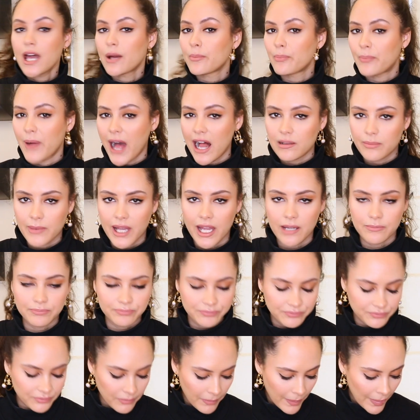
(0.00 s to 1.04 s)
Balmain.
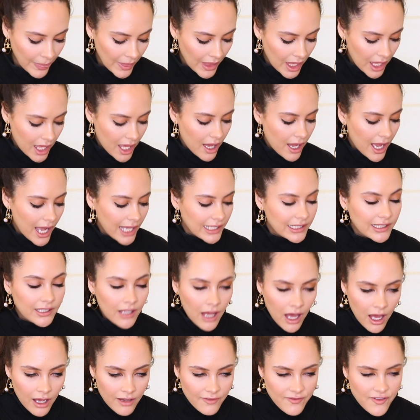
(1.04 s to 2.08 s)
I
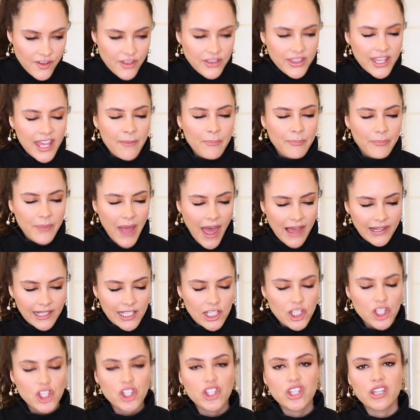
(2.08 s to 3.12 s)
love the
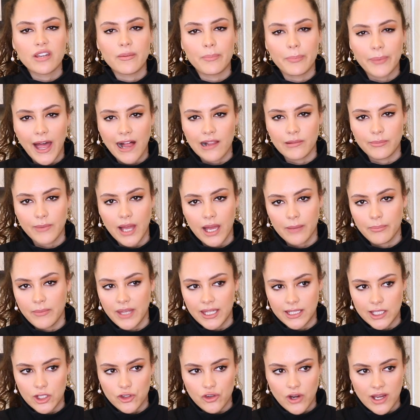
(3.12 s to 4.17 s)
embellished Balmain
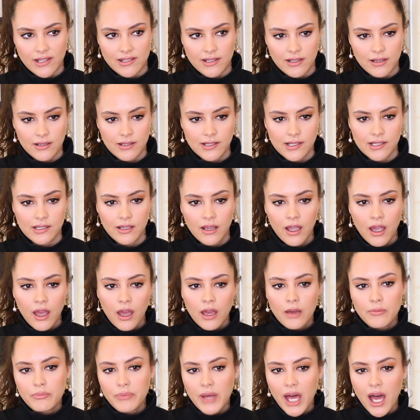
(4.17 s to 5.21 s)
mini dresses,
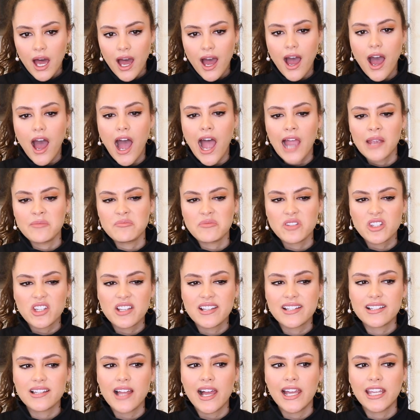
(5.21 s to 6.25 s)
but I'm
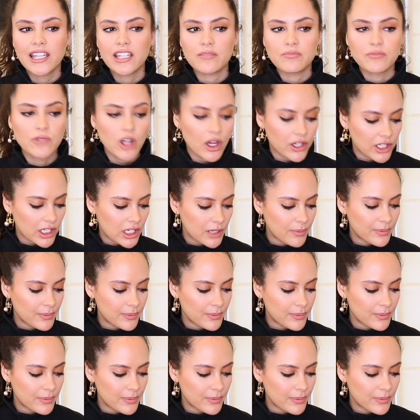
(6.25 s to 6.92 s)
just like not at a